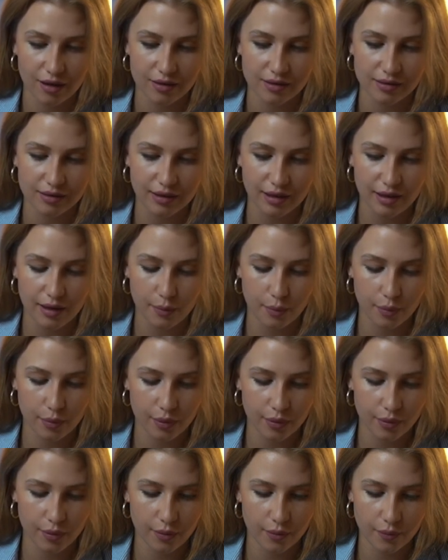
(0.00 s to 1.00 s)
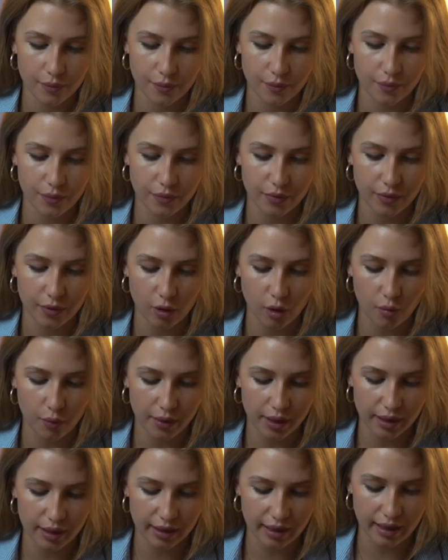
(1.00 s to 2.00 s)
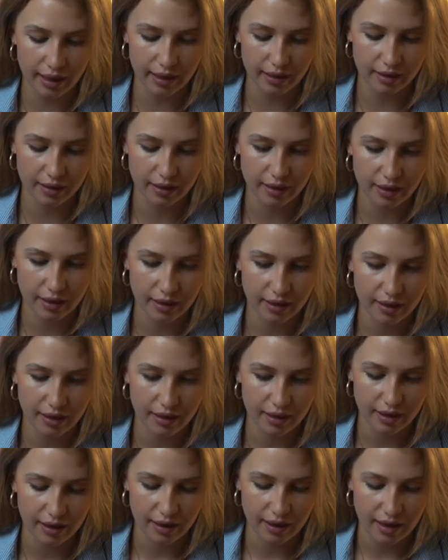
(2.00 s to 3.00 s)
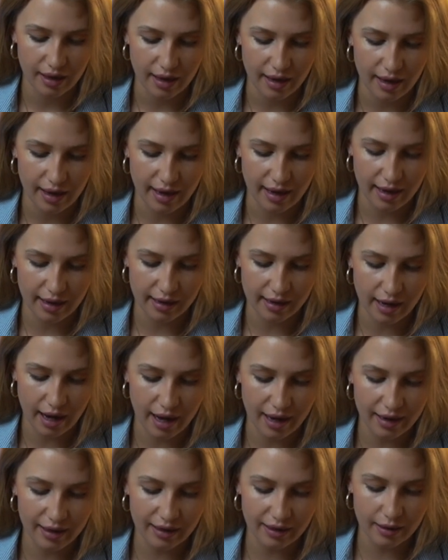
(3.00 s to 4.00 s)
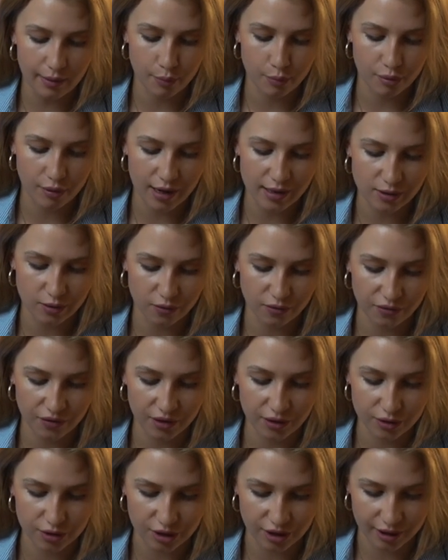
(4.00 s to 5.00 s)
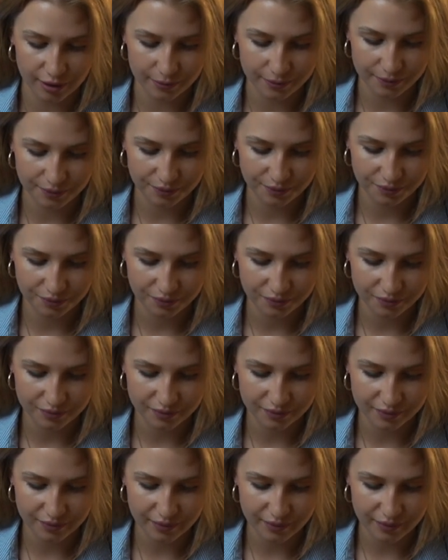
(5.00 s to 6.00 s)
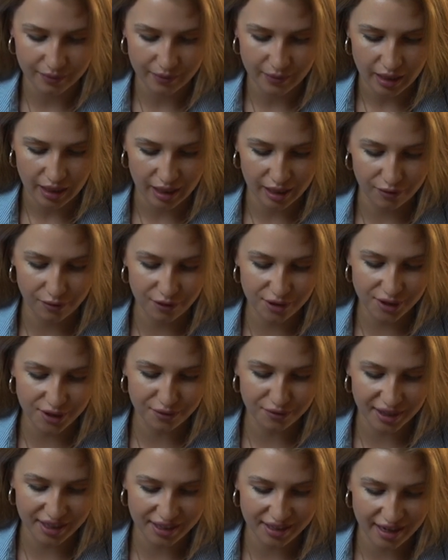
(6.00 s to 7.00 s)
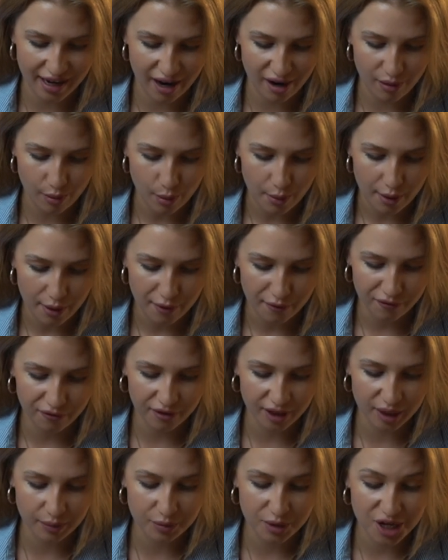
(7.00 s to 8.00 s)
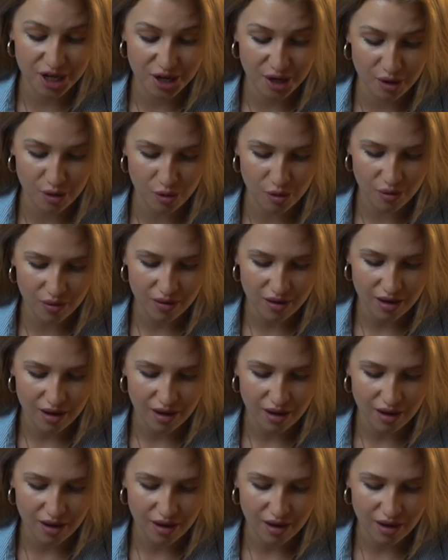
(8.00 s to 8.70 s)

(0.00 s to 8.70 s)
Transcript: skip, open it again, and I press on filter. And if you see right now, film two